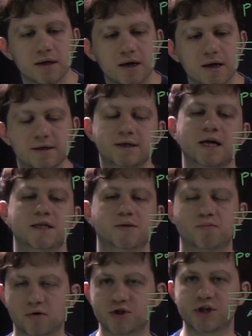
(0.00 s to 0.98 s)
That's
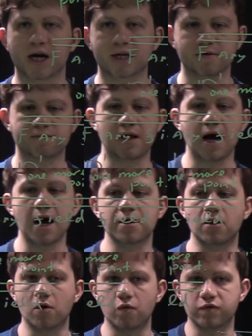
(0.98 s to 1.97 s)
projective
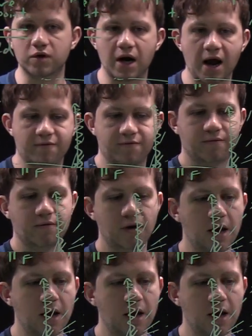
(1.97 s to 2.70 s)
line over F.